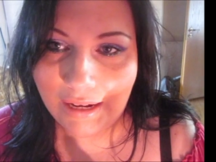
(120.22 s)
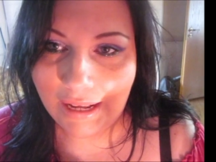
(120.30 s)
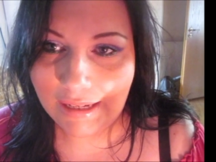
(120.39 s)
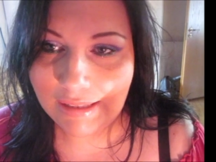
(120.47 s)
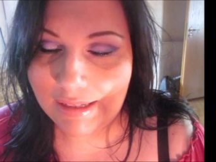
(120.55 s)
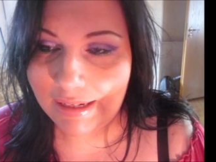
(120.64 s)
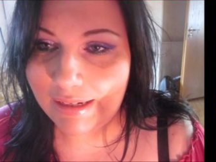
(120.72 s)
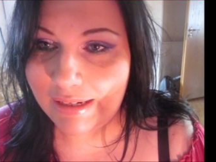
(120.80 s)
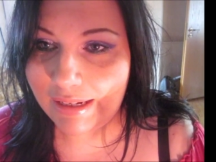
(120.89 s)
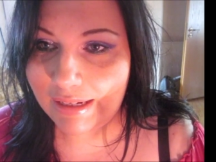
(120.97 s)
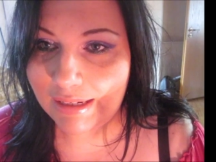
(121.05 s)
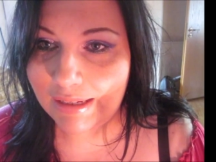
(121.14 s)
like then
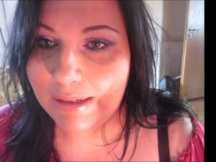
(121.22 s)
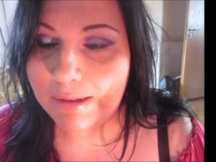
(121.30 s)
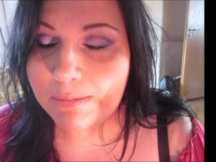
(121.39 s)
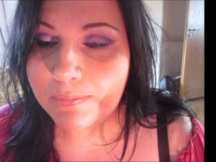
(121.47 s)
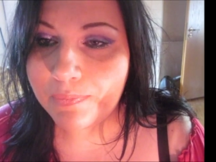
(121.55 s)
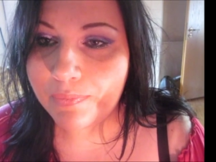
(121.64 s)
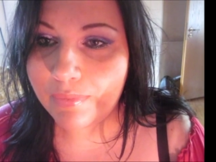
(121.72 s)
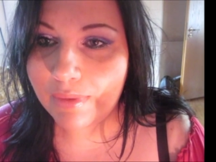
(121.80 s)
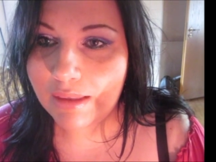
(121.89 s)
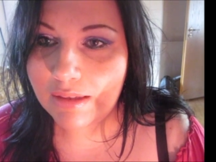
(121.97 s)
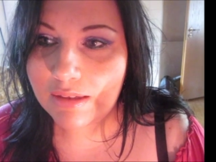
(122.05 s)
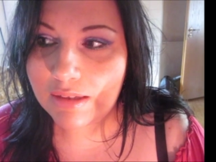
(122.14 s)
and
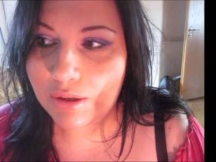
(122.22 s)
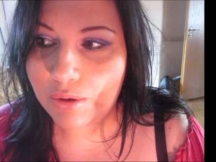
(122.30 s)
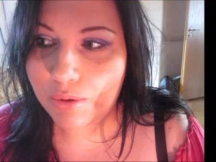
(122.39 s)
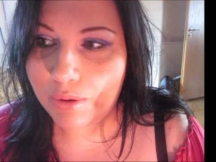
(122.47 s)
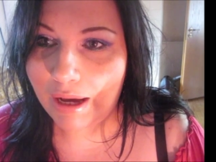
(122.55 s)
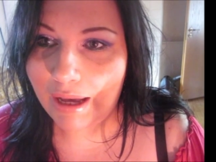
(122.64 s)
so